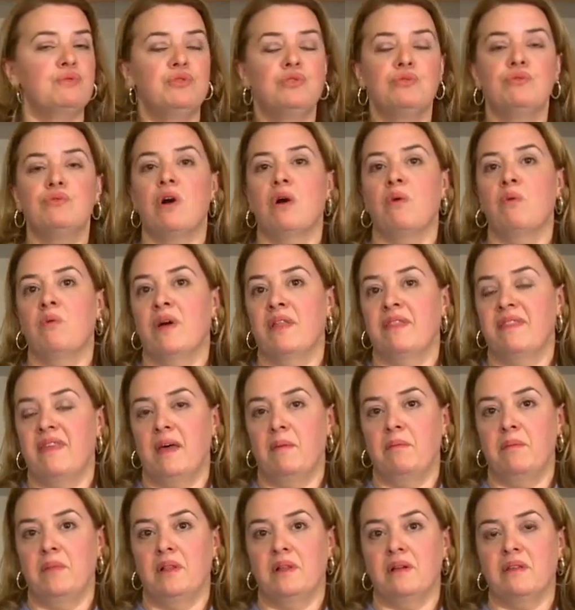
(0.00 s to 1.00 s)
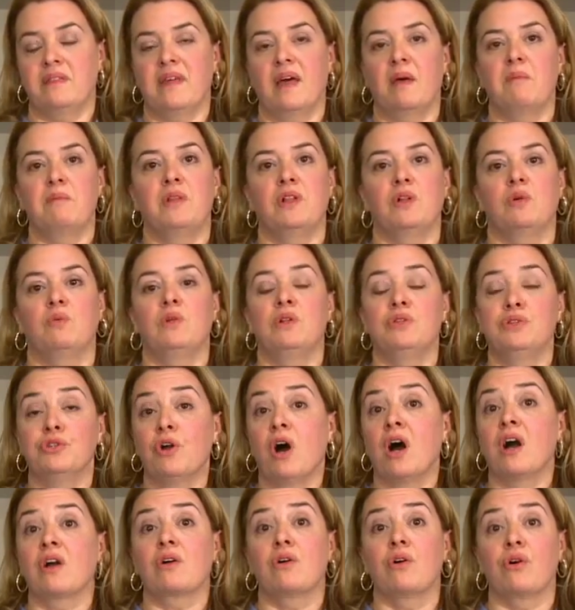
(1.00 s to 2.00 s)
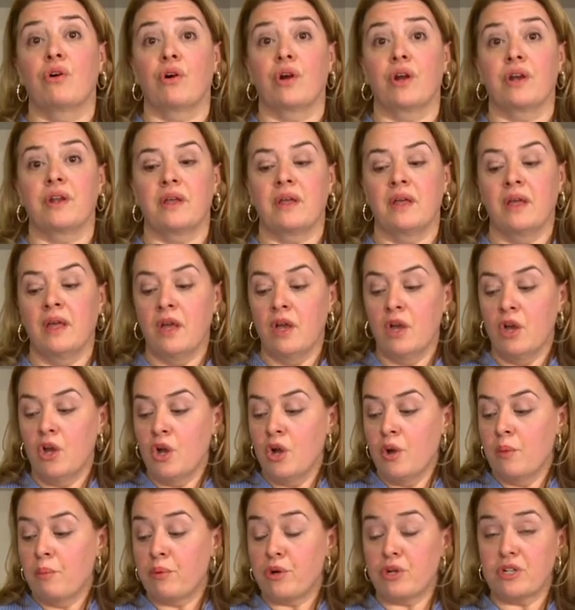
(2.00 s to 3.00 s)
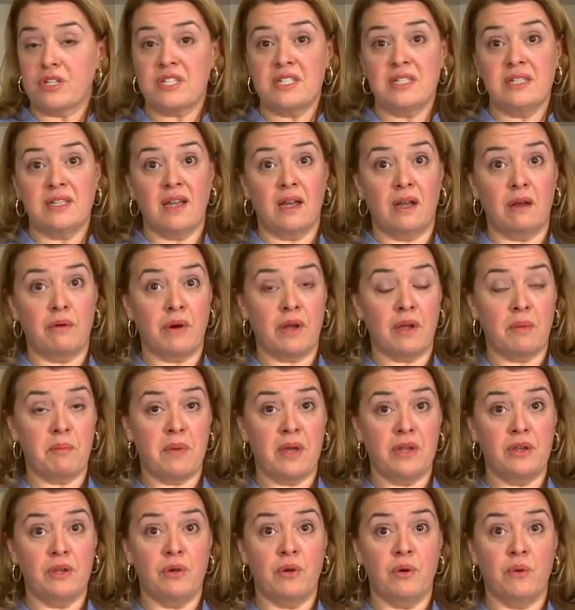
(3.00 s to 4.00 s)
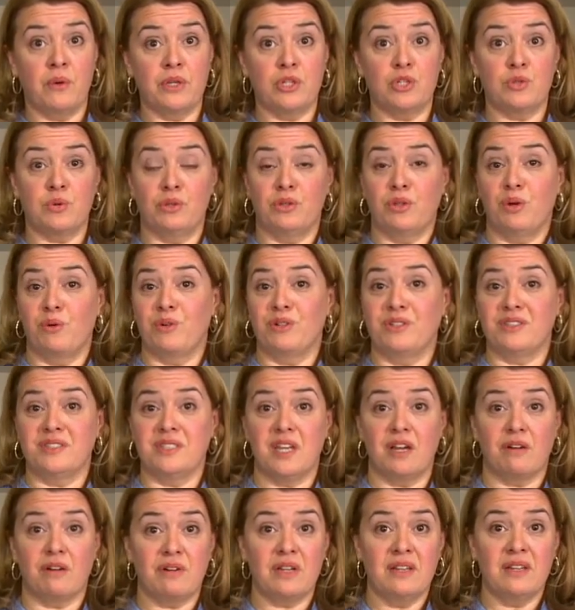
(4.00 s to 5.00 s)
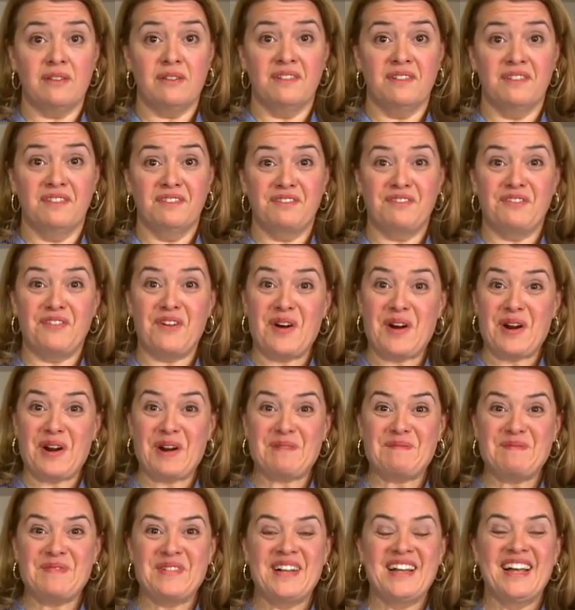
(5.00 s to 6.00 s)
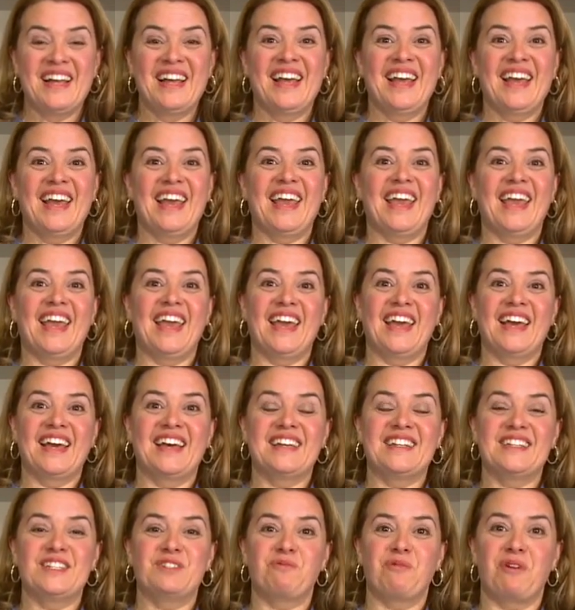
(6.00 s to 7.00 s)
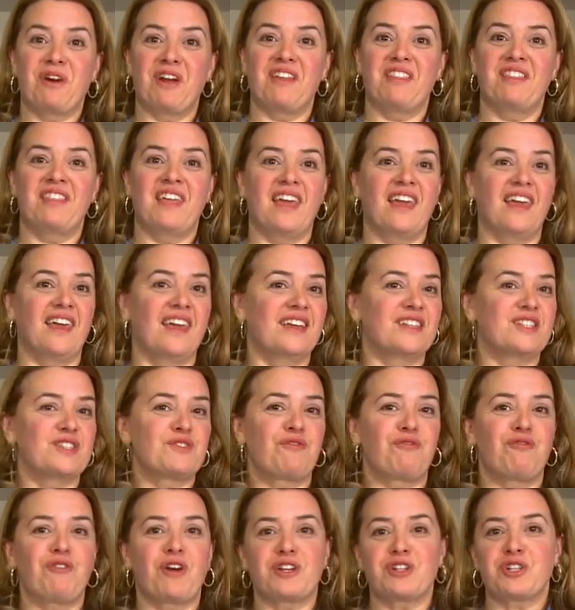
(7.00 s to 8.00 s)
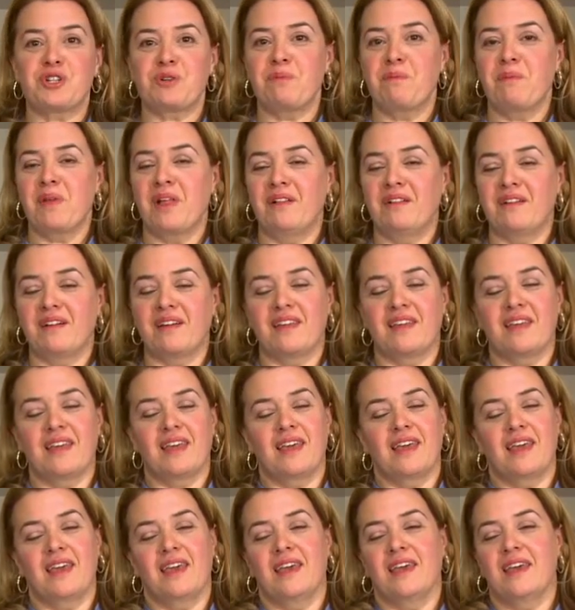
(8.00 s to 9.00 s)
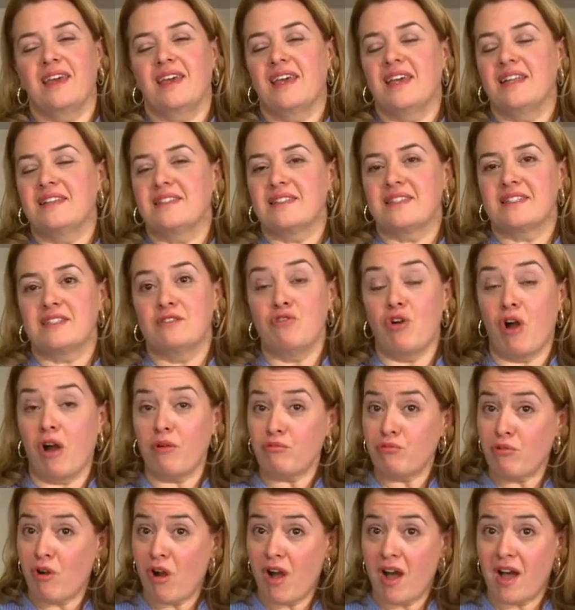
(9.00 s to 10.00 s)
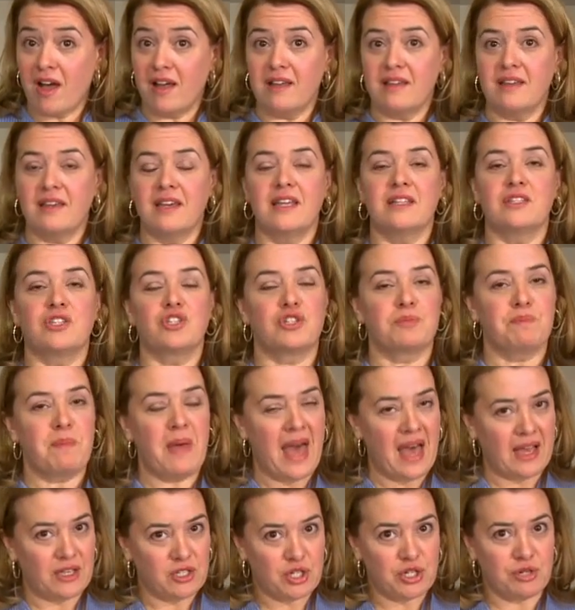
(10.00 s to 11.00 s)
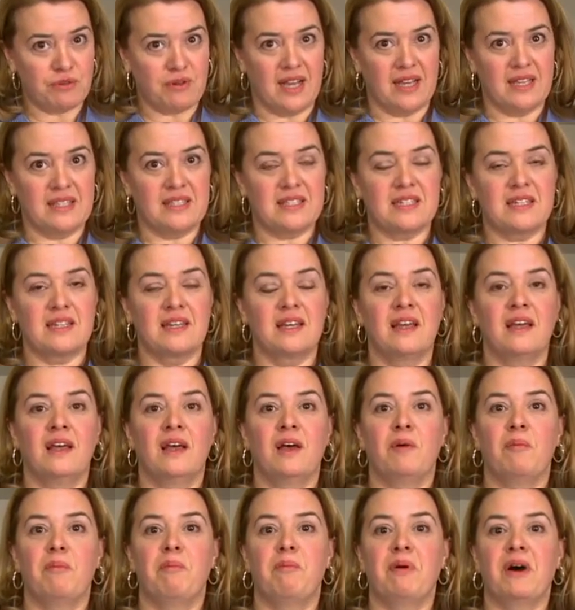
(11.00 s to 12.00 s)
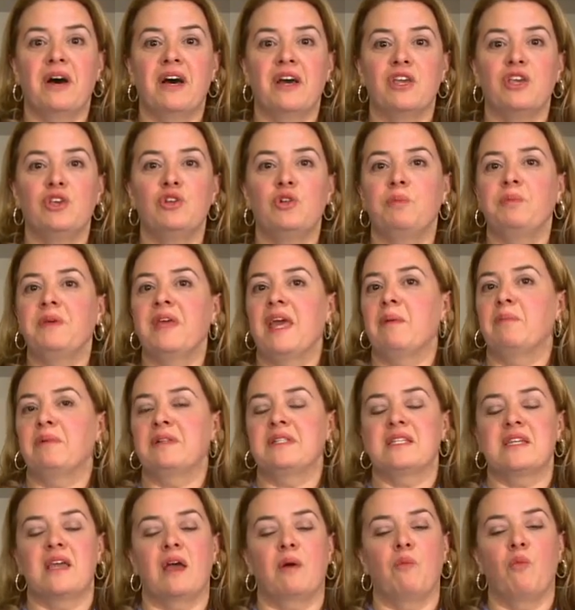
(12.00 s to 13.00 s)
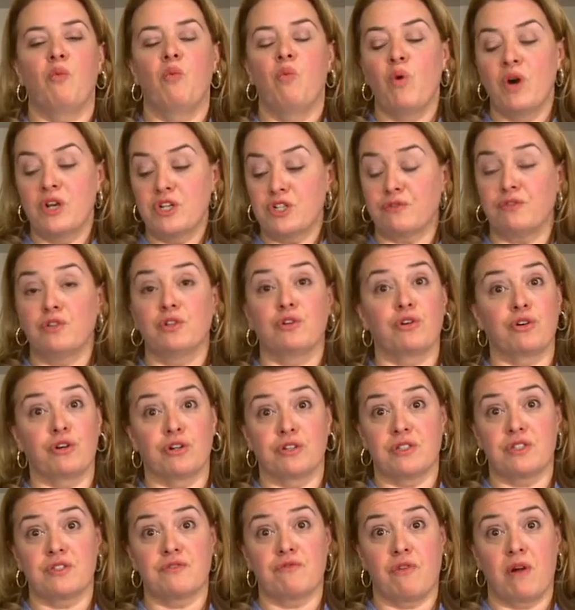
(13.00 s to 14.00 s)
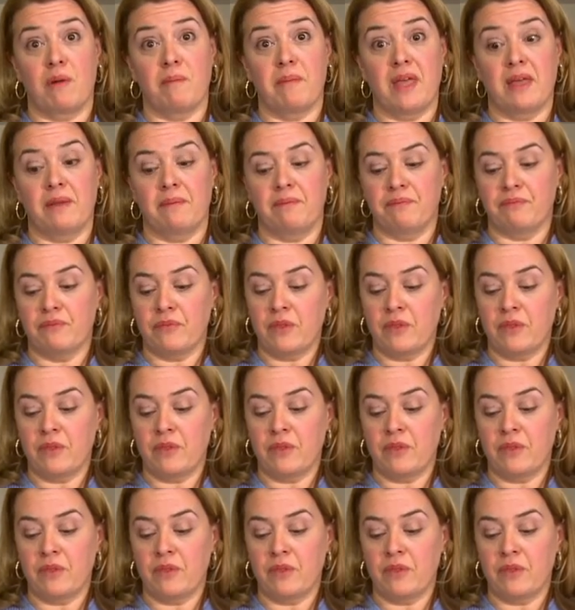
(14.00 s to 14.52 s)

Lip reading: You do not want that milk. That milk will not curd. Personally, I recommend you going to a local dairy farm and where it's fresh milk. It's not raw, it's pasteurized, but you'll be able to get wonderful curds from it.